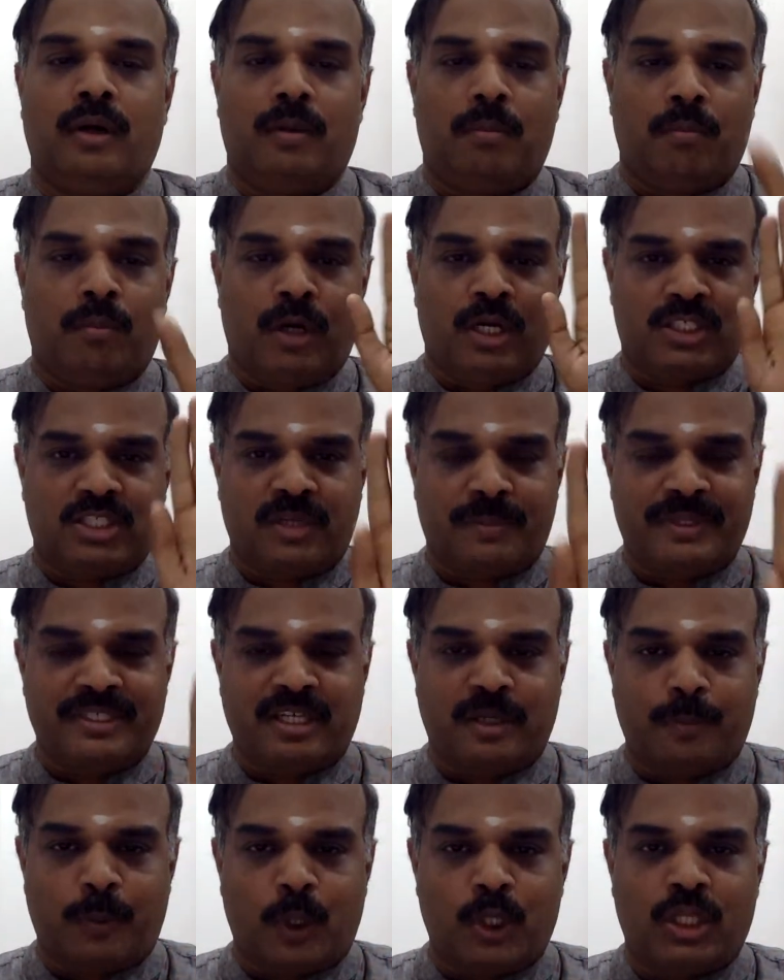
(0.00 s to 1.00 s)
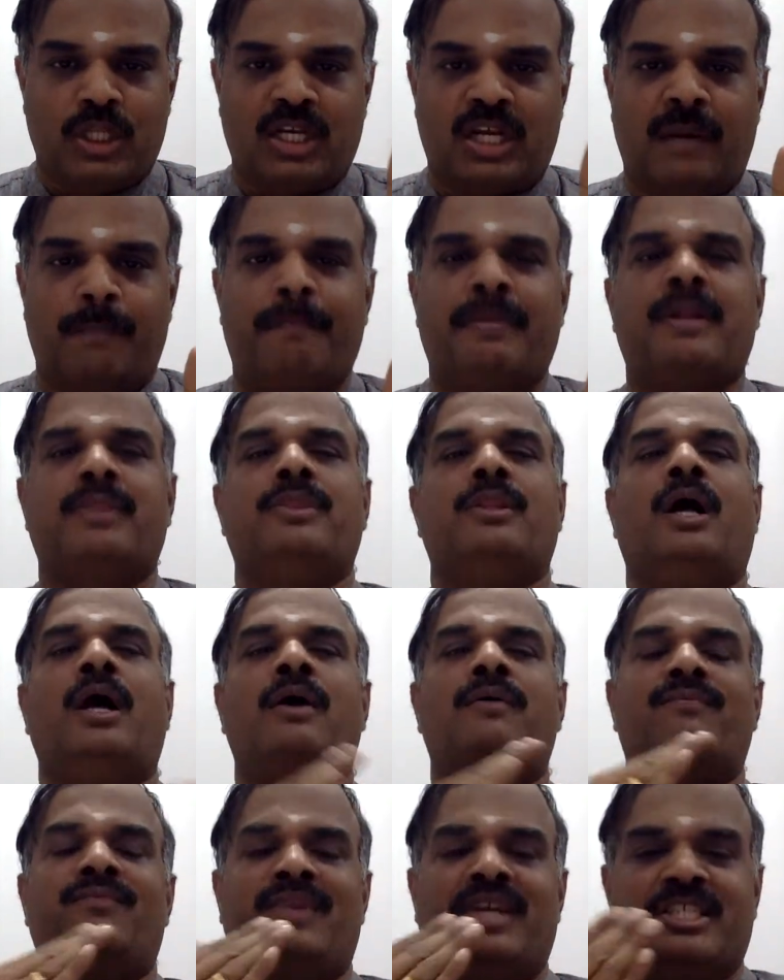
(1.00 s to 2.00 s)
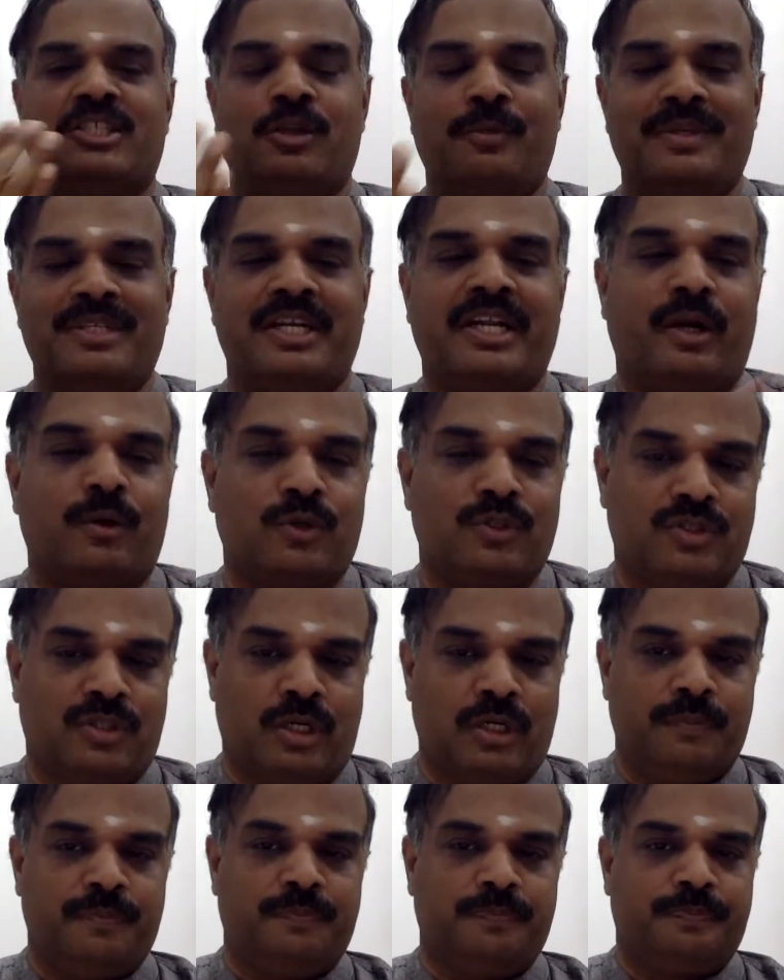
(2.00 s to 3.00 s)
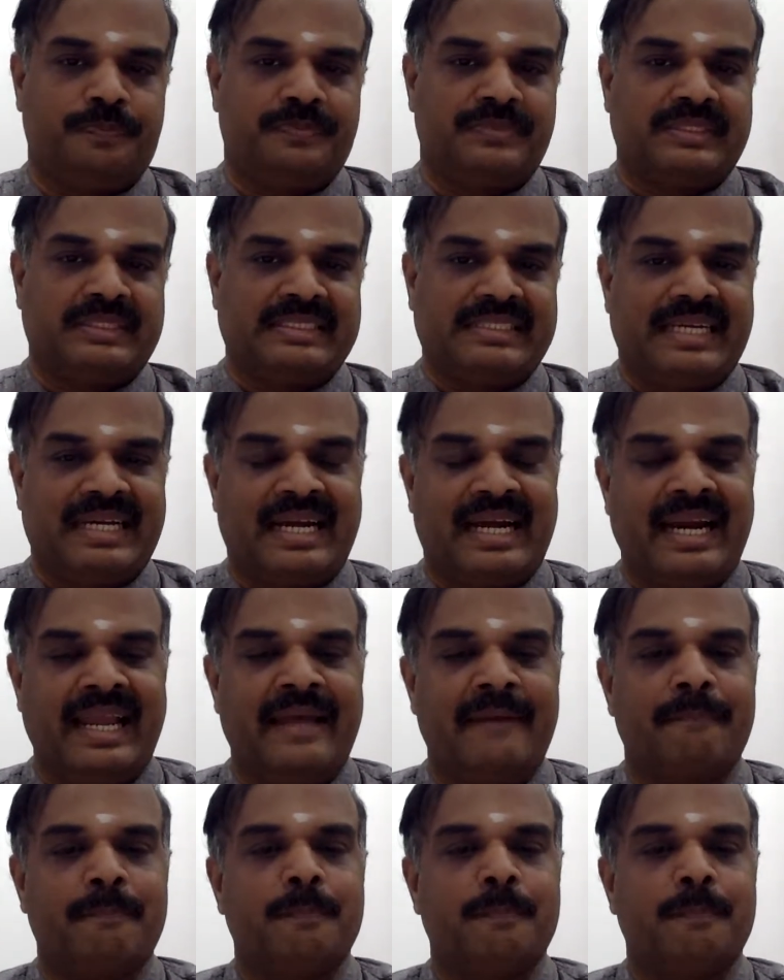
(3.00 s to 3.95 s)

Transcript: Master budget, what is the kapparna, flexible budget you have to solve. Clear?